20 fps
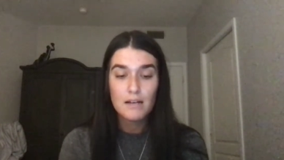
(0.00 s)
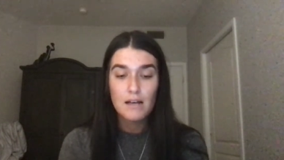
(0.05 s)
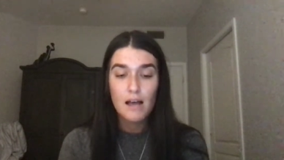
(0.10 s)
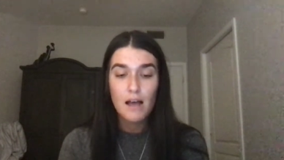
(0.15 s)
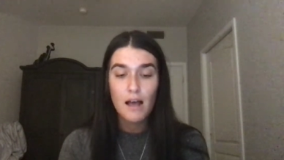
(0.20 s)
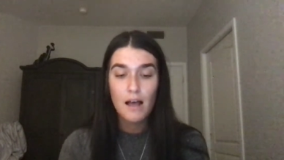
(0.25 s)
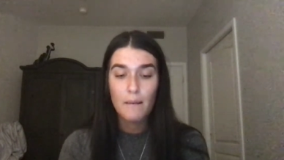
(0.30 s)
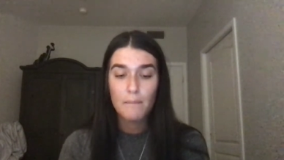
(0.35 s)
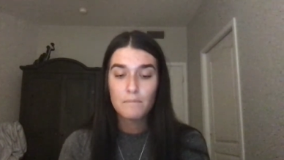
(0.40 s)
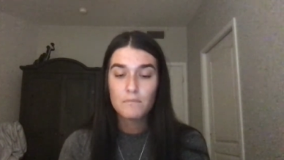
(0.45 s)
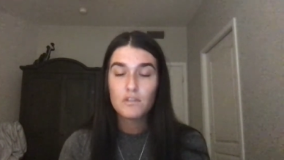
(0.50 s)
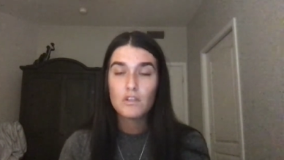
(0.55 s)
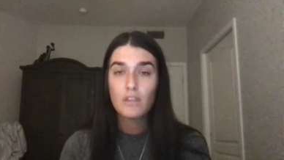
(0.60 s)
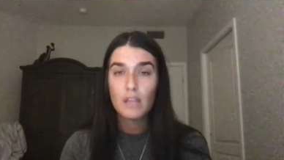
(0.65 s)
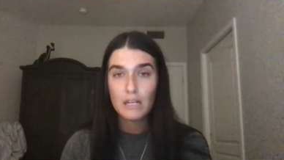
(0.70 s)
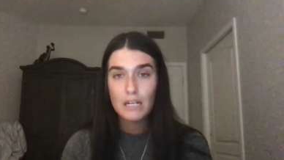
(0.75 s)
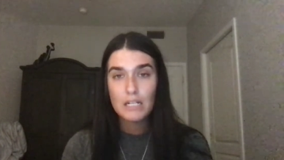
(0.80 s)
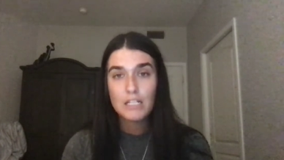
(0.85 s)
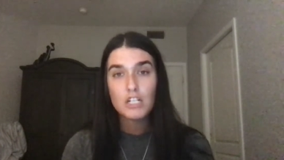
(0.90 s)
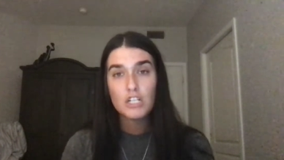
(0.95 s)
So they
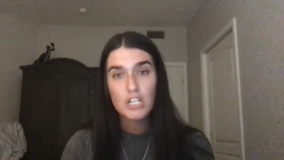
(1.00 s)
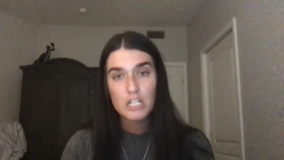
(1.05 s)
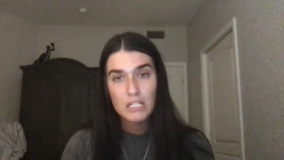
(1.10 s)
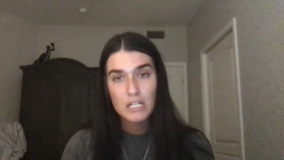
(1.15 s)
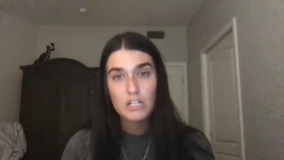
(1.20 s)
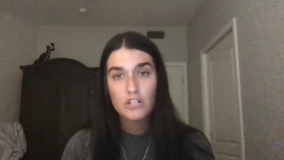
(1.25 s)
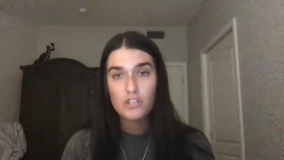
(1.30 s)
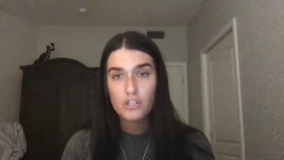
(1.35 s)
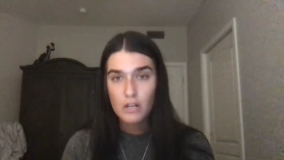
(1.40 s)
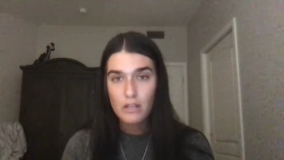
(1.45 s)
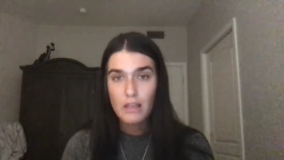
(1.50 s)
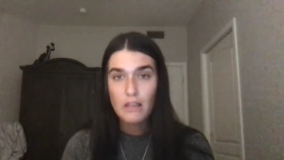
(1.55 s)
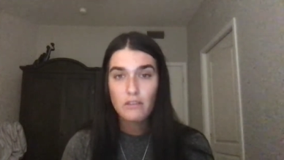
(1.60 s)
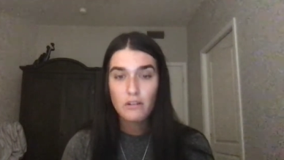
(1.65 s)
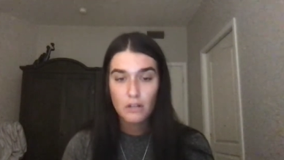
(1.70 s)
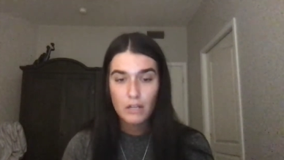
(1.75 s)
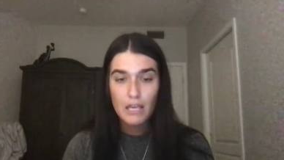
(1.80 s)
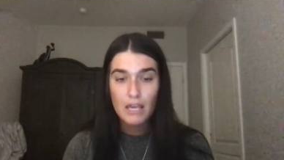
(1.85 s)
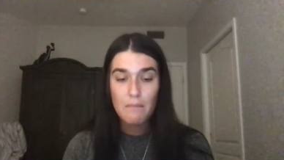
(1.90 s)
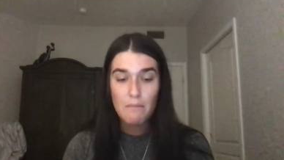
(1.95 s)
need to just ensure that they're
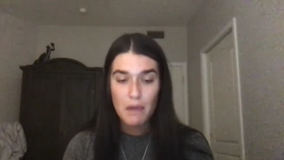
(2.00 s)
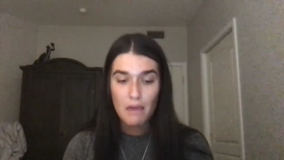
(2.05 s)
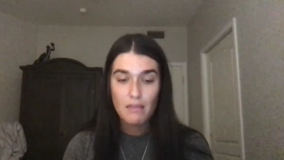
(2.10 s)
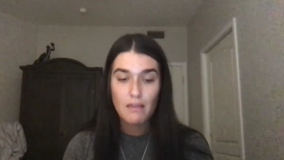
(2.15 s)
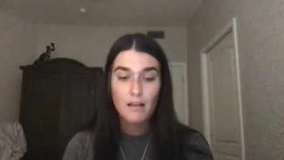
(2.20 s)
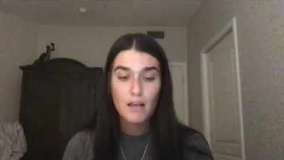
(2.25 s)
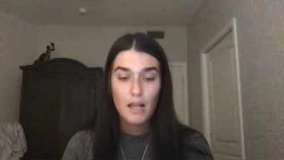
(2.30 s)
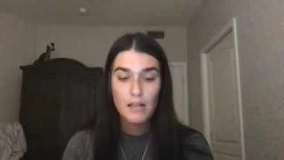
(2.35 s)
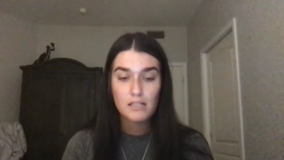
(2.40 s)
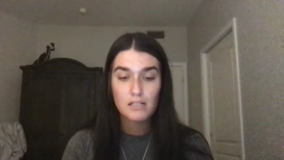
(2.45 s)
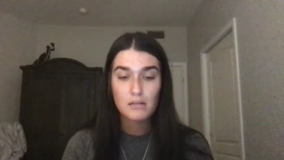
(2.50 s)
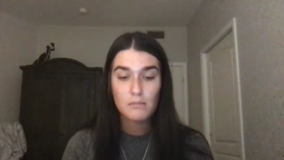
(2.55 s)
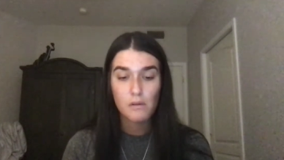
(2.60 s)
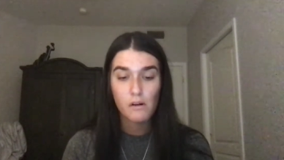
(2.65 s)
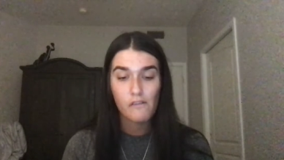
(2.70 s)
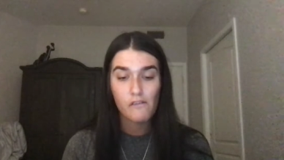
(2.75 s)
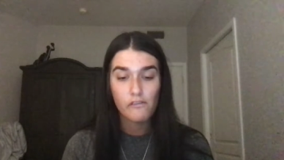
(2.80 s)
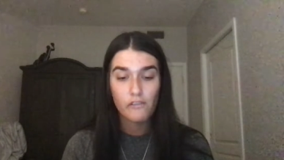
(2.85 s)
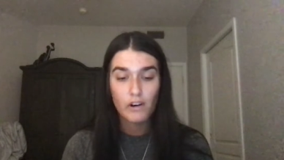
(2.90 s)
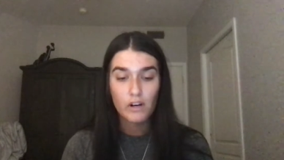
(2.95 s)
keeping the customer
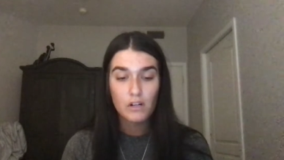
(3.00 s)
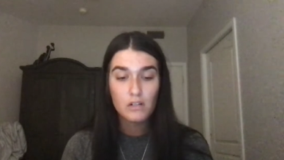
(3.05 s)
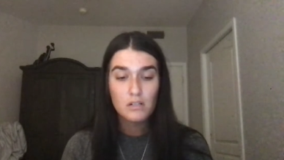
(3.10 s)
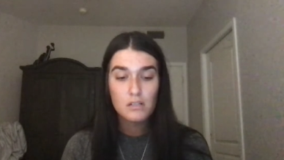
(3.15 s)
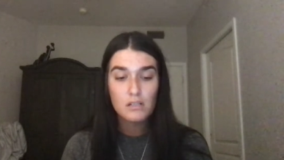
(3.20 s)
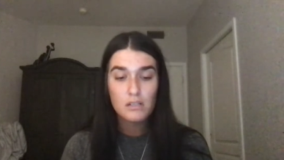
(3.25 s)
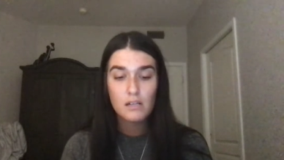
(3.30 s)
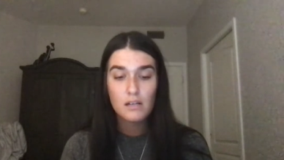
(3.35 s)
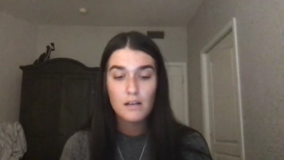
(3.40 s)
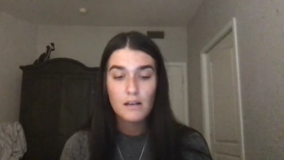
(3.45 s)
first.